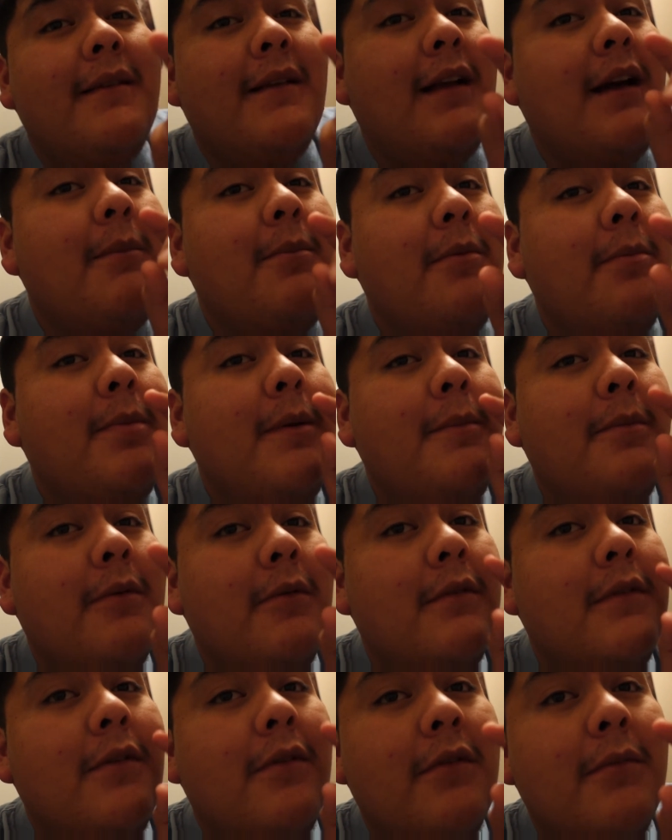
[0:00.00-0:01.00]
couple people
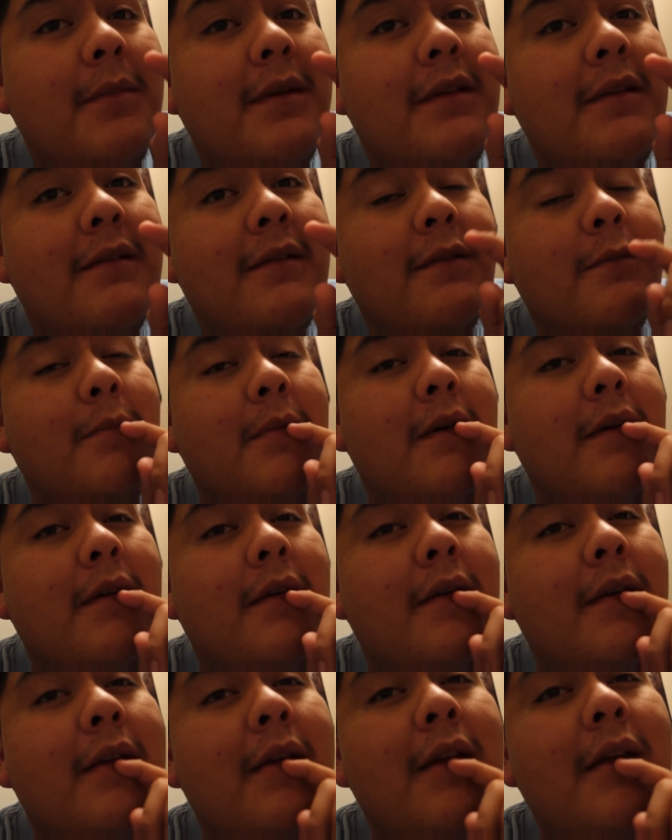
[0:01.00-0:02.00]
told me this, but
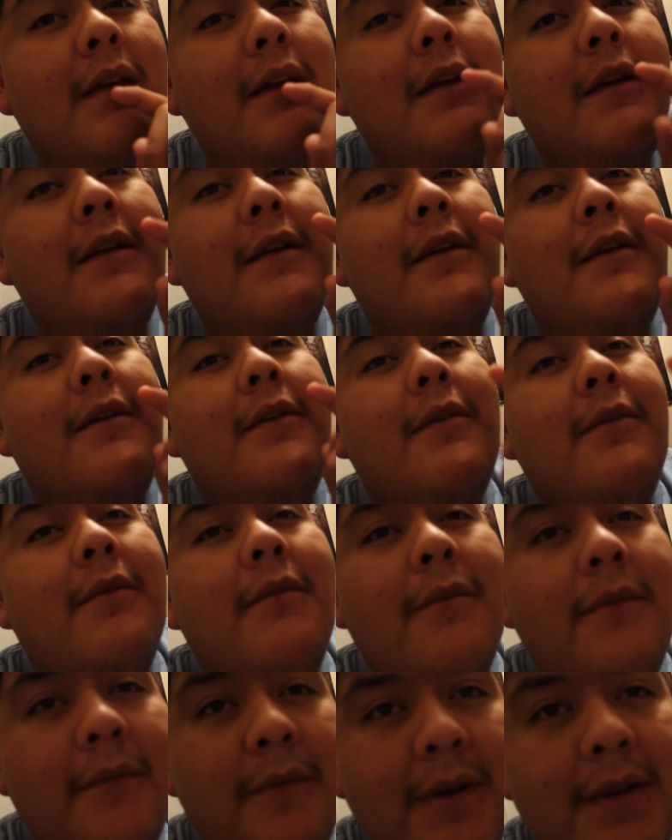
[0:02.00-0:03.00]

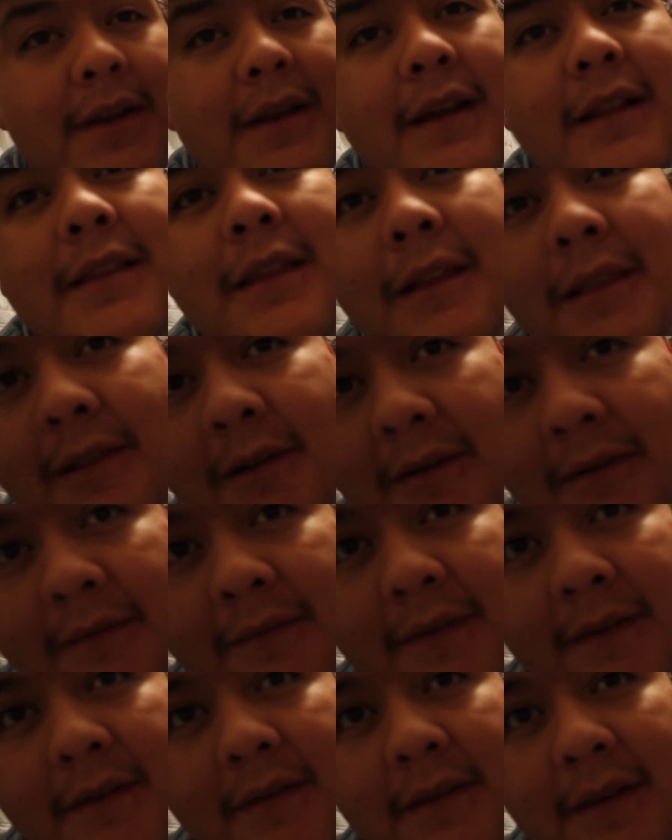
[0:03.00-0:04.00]
when you get the
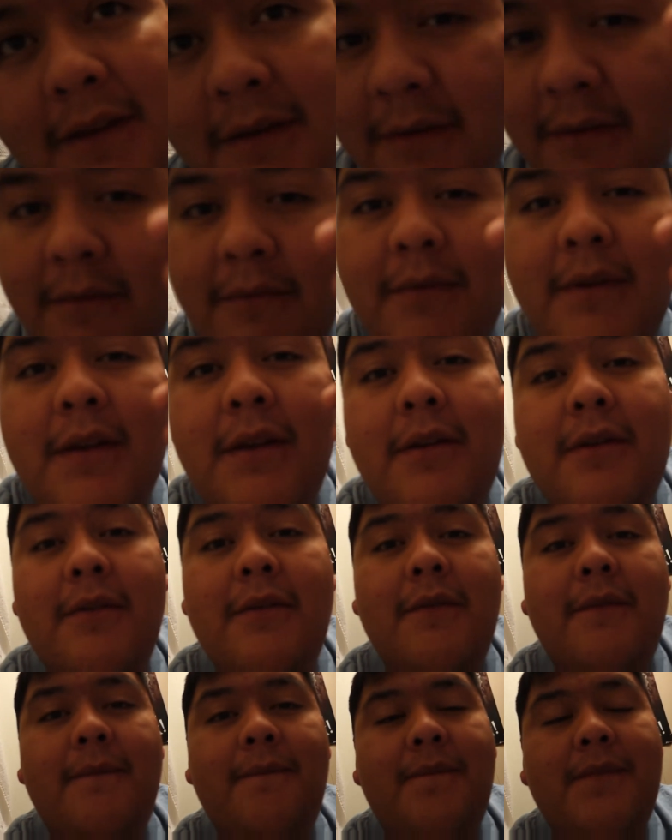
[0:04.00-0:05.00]
loofah, you know, when
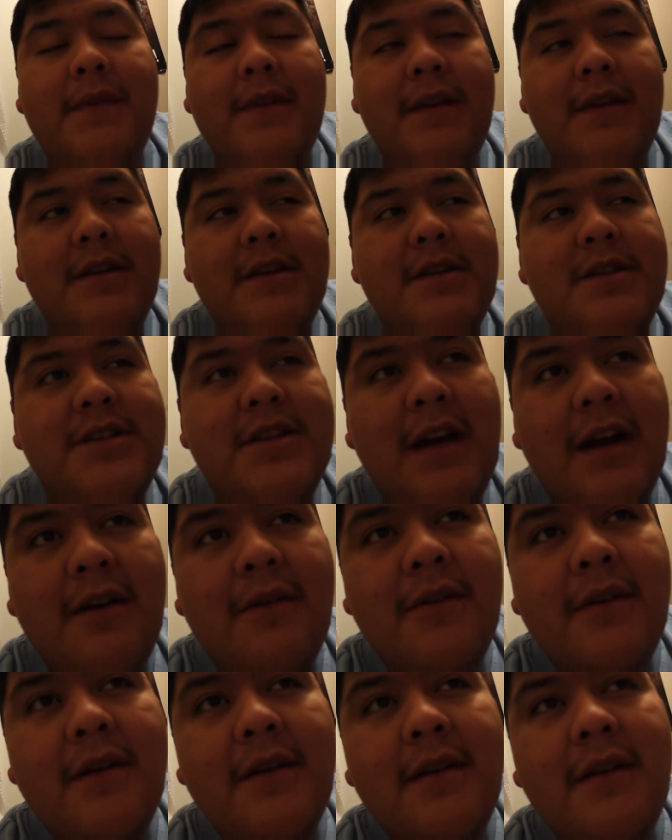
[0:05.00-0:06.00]
you
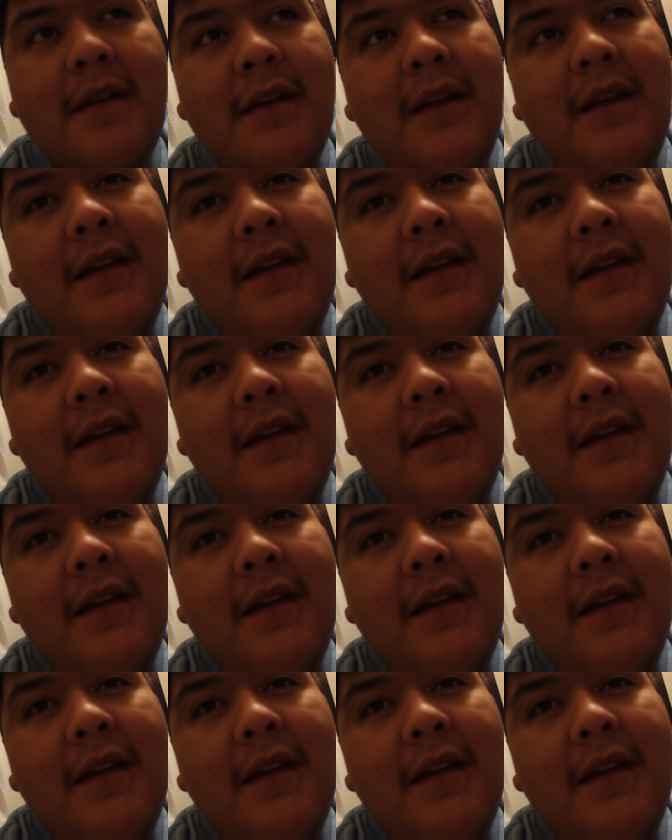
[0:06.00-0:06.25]
shower,